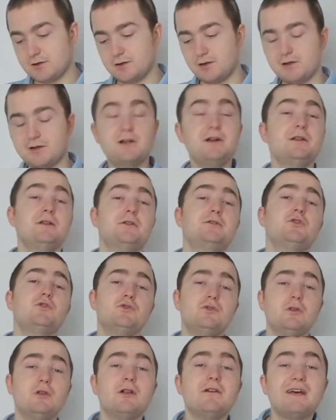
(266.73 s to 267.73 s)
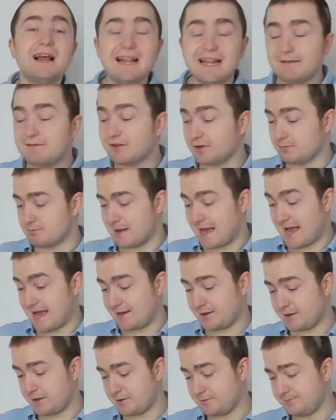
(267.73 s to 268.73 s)
now there is a total of 11
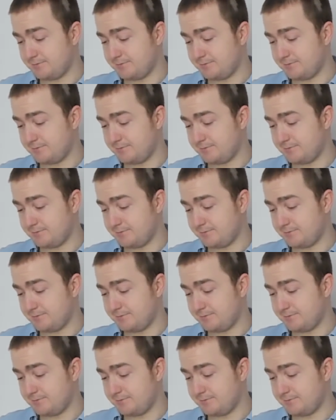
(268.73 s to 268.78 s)
bags,